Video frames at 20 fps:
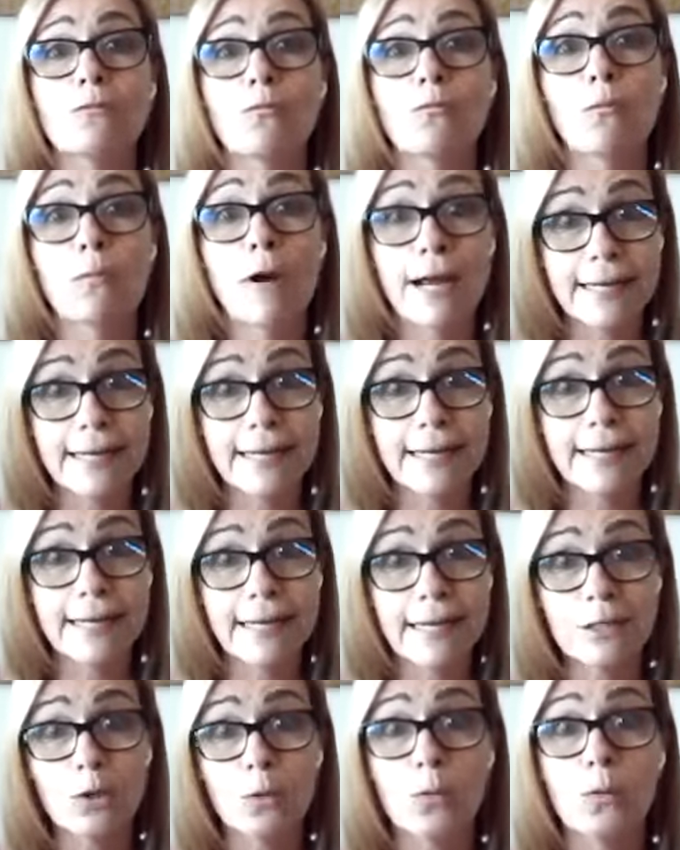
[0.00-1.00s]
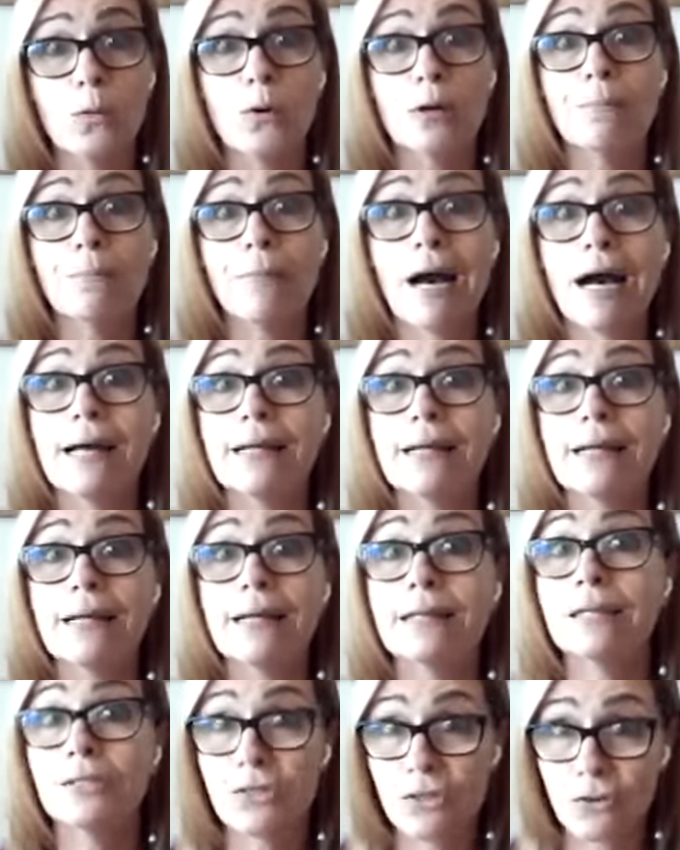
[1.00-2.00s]
writing your
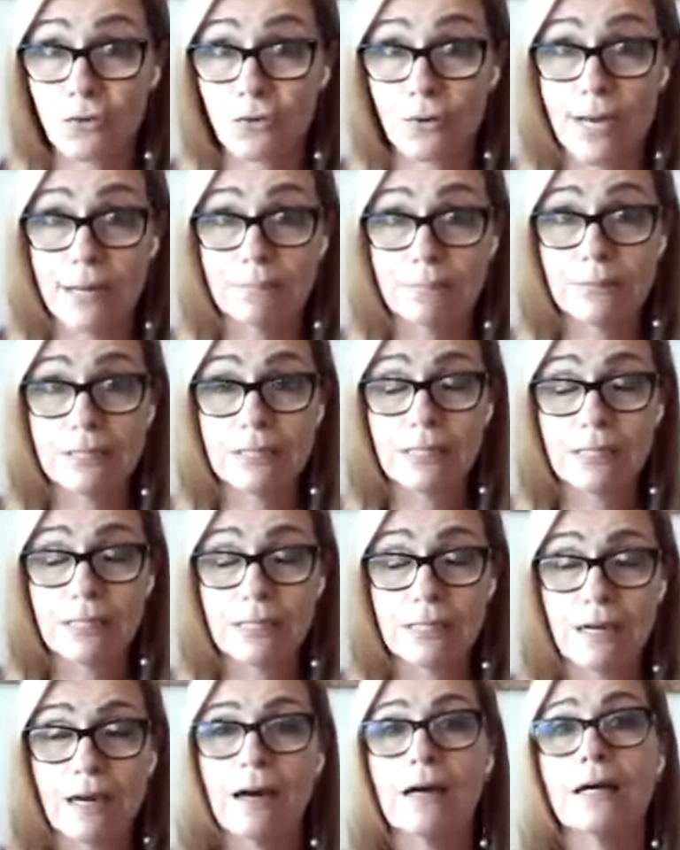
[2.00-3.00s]
pilot script.